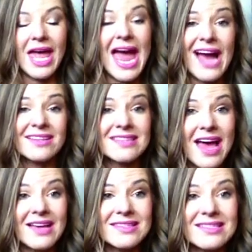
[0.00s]

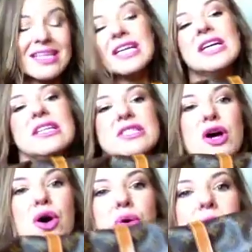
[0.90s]
accessed.
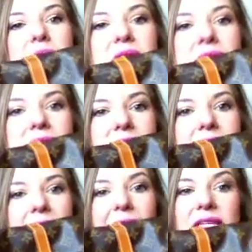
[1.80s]
So
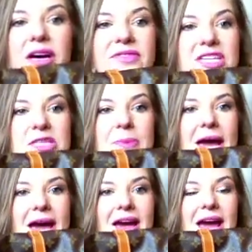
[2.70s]
I love this
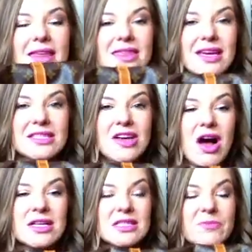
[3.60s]
bag. I think it's
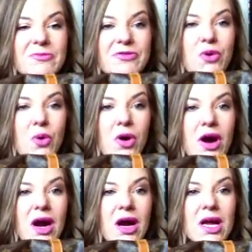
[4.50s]
awesome
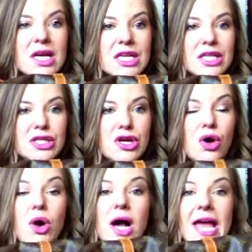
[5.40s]
for, you
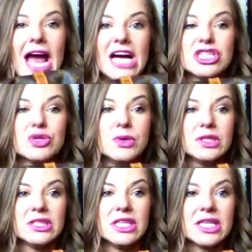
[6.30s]
know, a
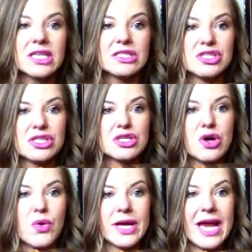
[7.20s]
casual look, just
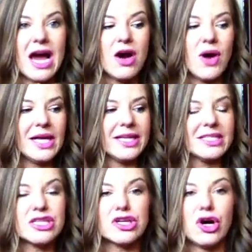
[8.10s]
going out. I like
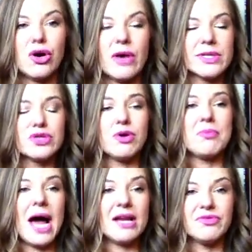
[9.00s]
to go, I went to a
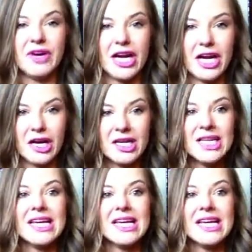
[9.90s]
bonfire